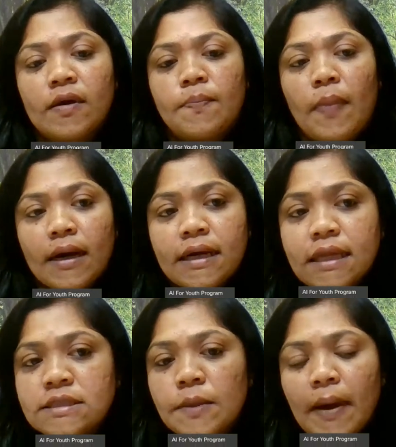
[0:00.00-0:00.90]
of having
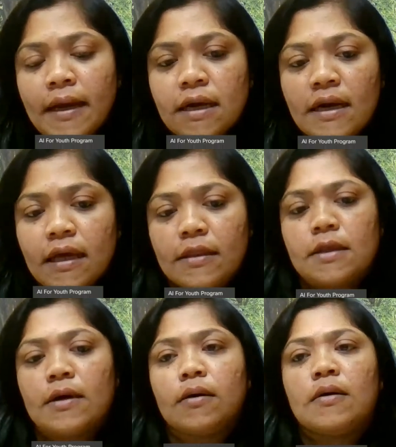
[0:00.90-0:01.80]
participated
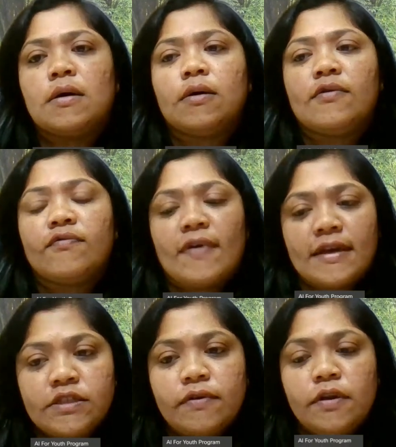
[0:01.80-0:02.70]
in the
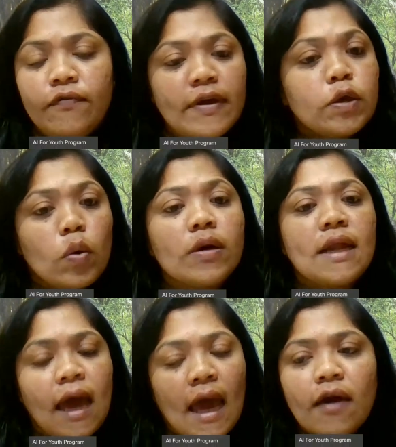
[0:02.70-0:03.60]
festival, we
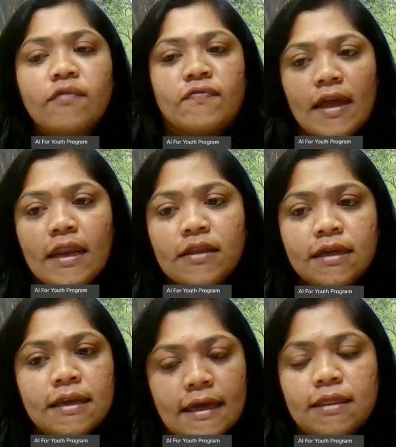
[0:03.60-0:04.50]
don't have
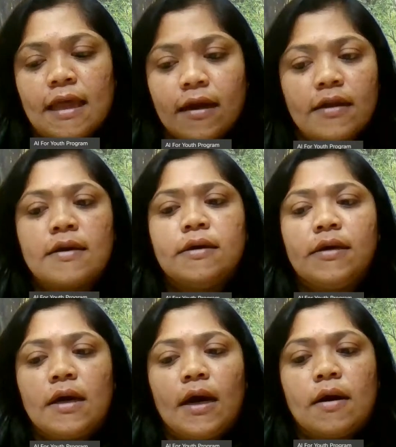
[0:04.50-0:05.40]
anything like that.
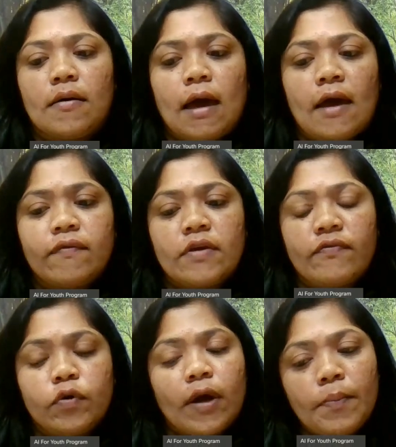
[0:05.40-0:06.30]

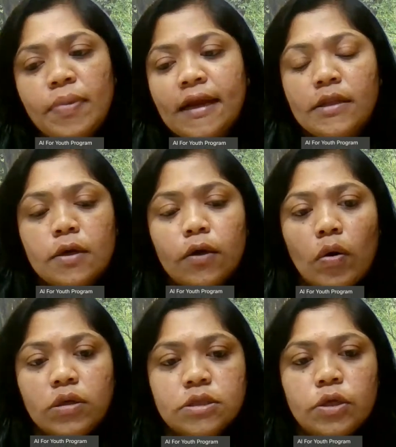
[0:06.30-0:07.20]
If you complete
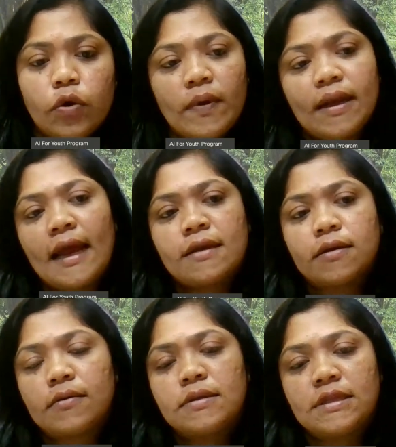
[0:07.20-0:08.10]
the course, you will
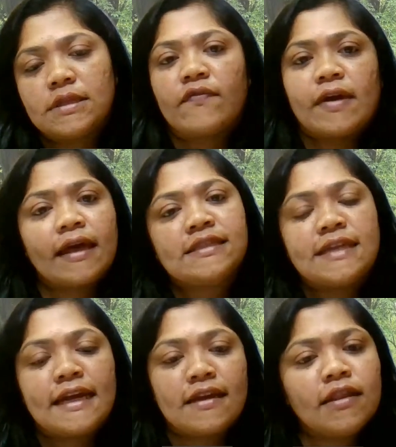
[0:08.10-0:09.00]
get
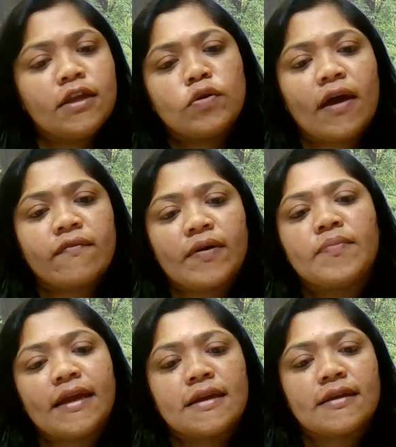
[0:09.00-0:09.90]
certificate stating that you
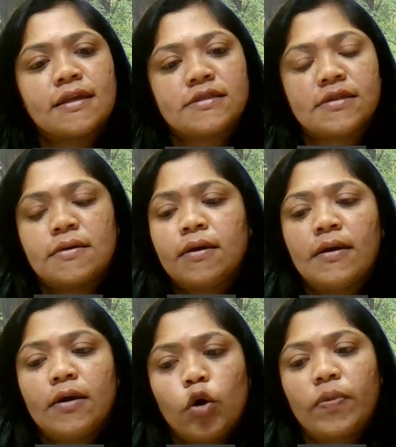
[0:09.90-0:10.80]
have completed. That's it.
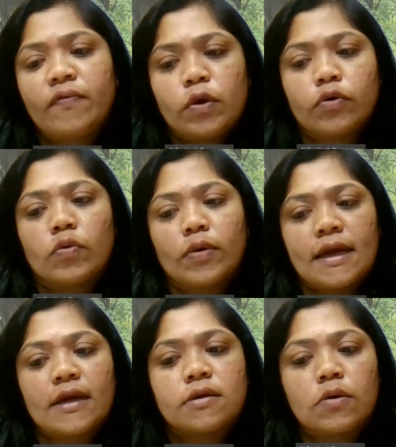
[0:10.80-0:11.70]
Openvino
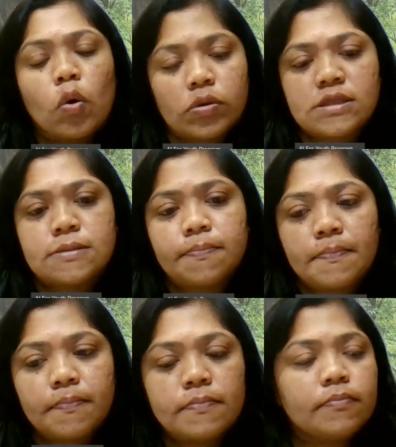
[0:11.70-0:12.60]
Toolkit
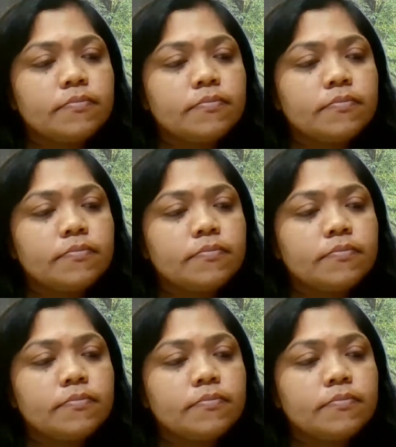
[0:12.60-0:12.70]
course.